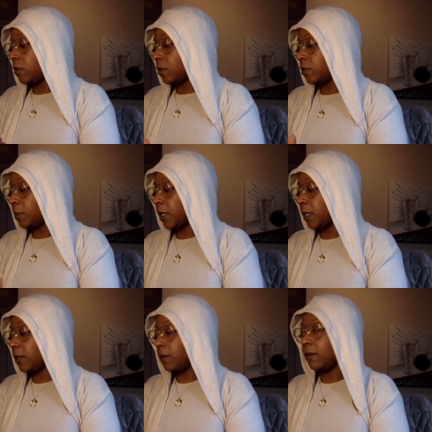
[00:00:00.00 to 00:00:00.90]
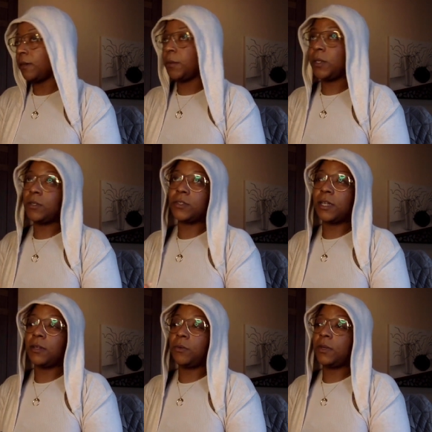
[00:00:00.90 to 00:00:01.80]
Somebody could be
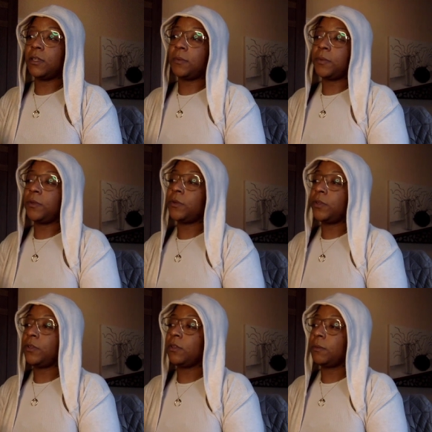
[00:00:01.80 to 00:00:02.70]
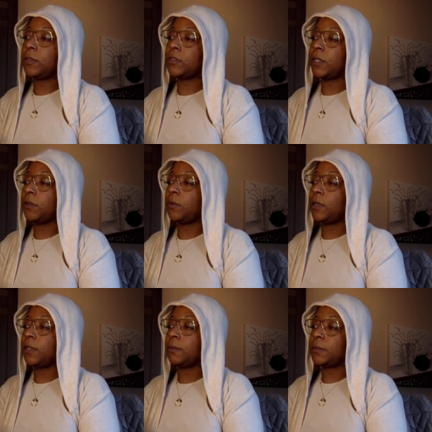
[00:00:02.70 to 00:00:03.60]
trying to one-up you, or you could be trying to
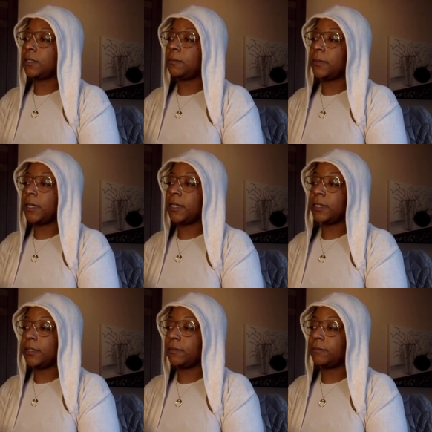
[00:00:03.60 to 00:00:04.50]
one-up somebody.